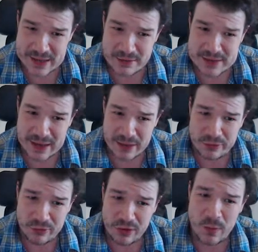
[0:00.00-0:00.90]
I'll take you
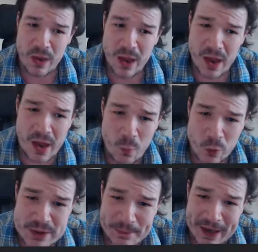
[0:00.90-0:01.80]
through
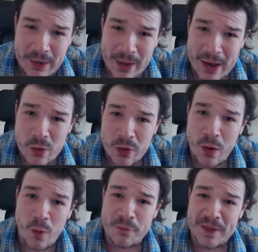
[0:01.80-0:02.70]
what's been going on
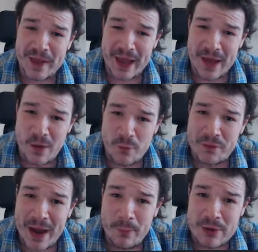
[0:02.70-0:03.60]
off
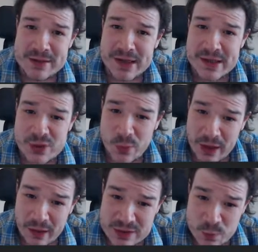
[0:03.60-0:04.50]
camera since you were
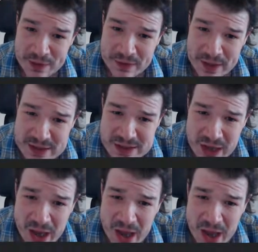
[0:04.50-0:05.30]
last with us.